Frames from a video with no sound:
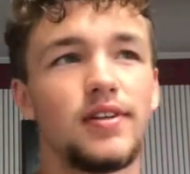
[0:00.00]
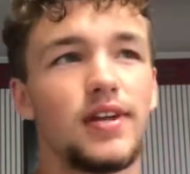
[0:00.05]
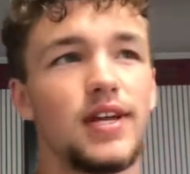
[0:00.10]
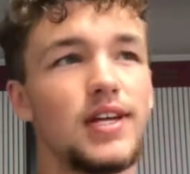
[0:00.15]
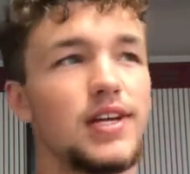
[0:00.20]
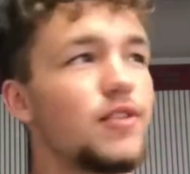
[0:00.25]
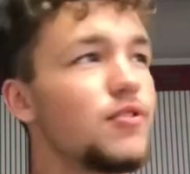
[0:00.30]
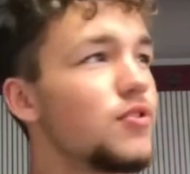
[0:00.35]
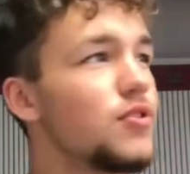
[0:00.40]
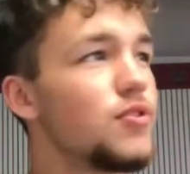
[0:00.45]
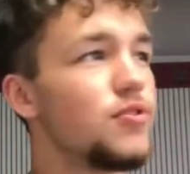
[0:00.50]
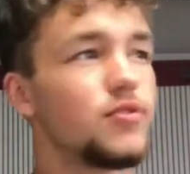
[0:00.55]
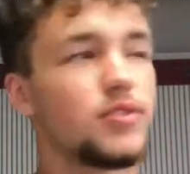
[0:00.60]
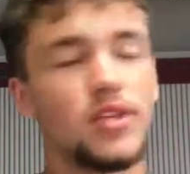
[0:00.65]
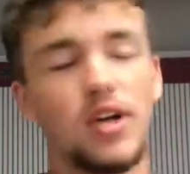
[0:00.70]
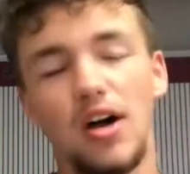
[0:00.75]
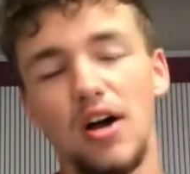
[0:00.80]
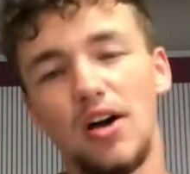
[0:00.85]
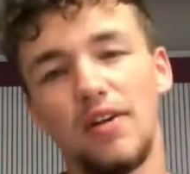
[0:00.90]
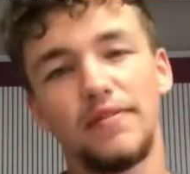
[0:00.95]
and you use
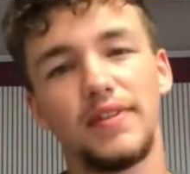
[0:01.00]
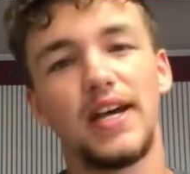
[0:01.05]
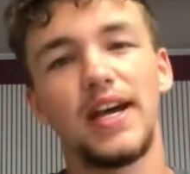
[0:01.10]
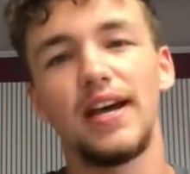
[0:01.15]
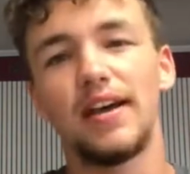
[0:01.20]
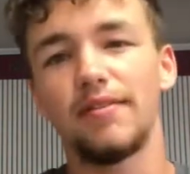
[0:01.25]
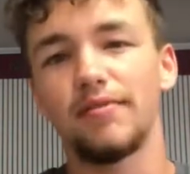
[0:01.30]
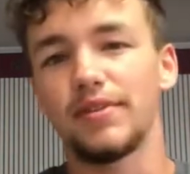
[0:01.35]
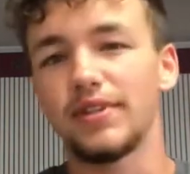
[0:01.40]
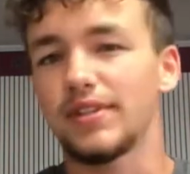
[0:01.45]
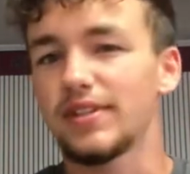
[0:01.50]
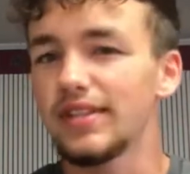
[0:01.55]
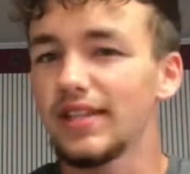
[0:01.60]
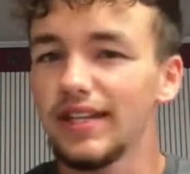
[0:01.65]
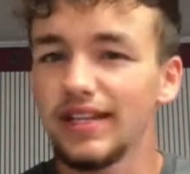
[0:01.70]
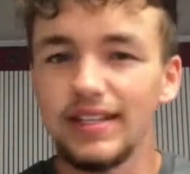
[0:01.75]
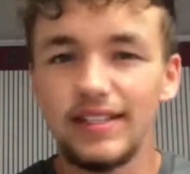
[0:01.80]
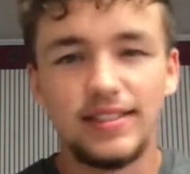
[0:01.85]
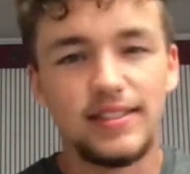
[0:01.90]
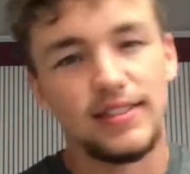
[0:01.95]
all of that with
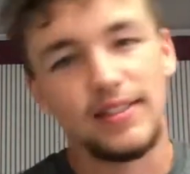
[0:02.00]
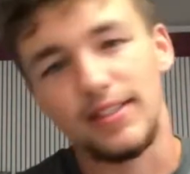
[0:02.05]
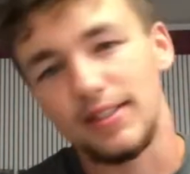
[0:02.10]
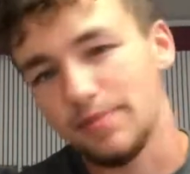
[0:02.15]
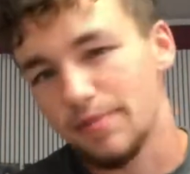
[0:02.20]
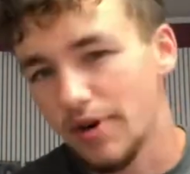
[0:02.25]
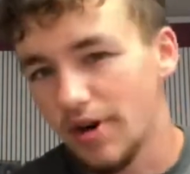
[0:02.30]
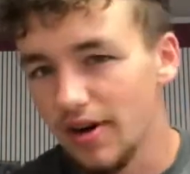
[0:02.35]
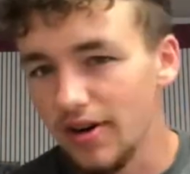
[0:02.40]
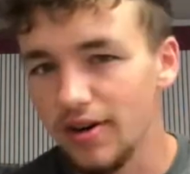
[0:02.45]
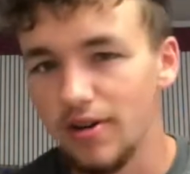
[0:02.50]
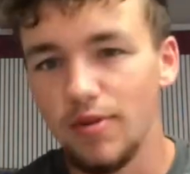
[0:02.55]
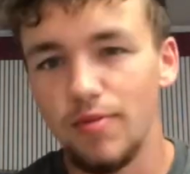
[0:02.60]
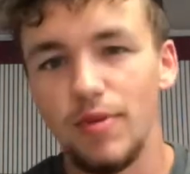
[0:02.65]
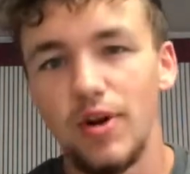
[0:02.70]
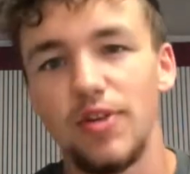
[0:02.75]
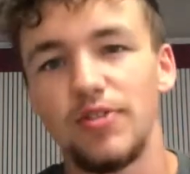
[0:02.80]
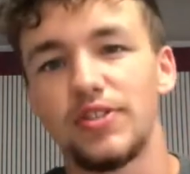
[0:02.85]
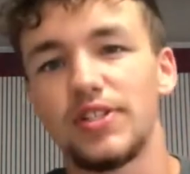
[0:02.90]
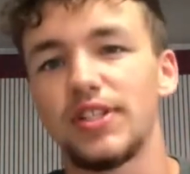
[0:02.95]
things such as particle
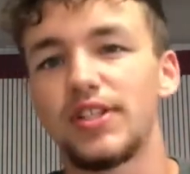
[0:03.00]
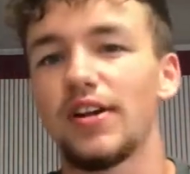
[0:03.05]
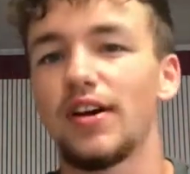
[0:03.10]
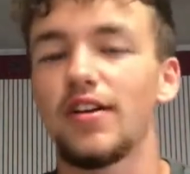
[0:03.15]
motion,